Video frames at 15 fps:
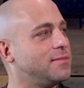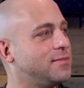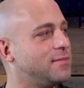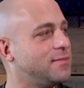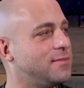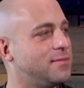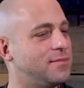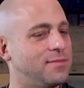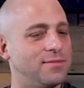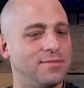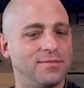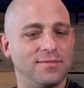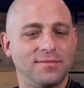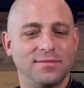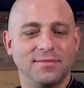
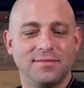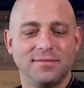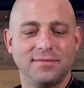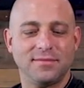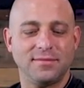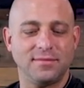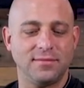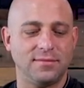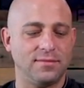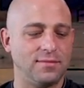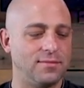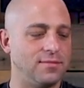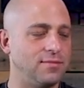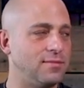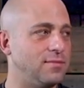
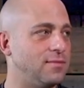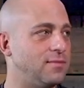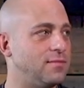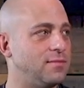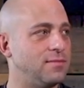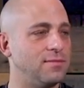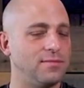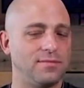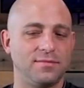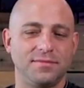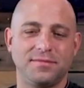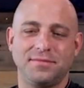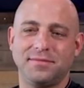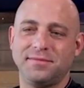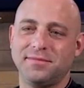
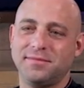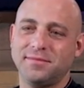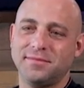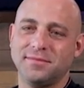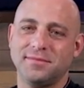[no speech]